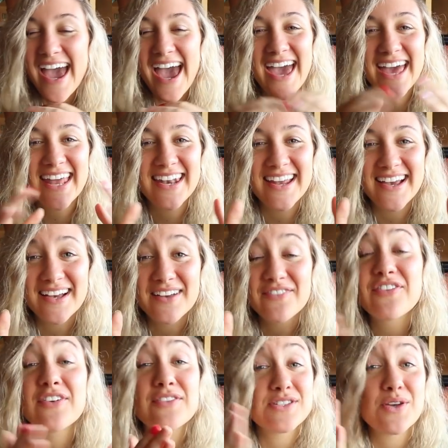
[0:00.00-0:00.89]
And uh,
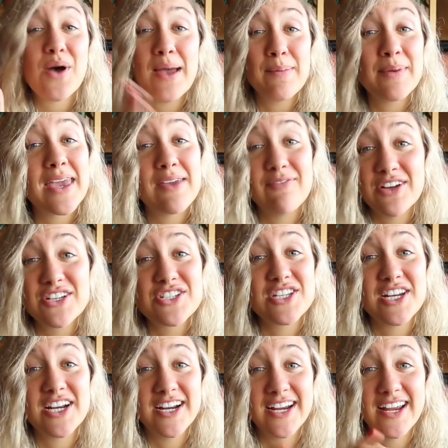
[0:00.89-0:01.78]
for, so I became
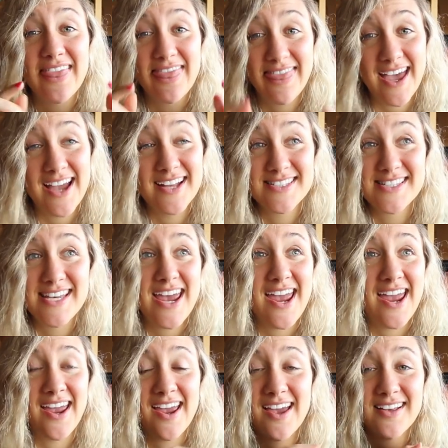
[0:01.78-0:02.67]
vegetarian that
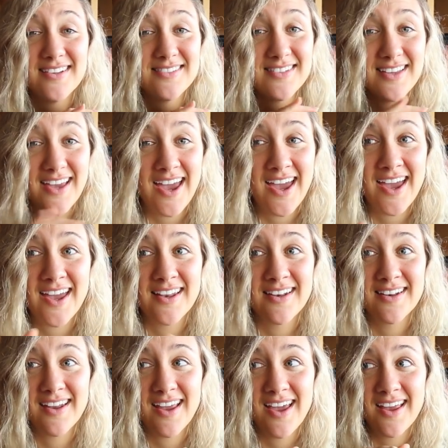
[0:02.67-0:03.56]
day, and,
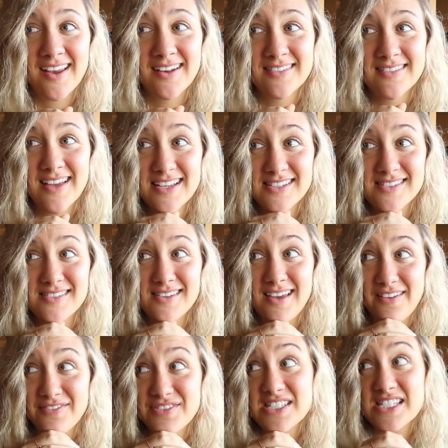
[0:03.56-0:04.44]
and has,
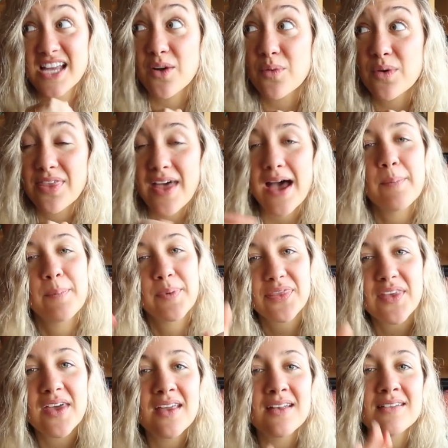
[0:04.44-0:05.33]
have stuck with that,
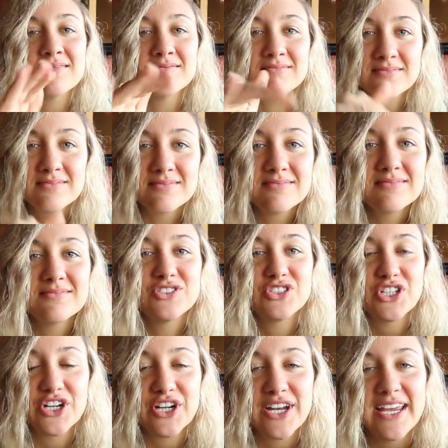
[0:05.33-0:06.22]
but then
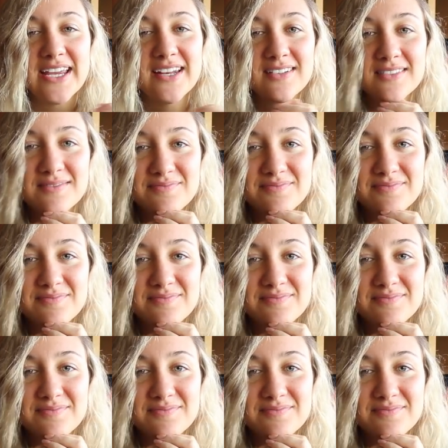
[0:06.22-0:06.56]
journeyed.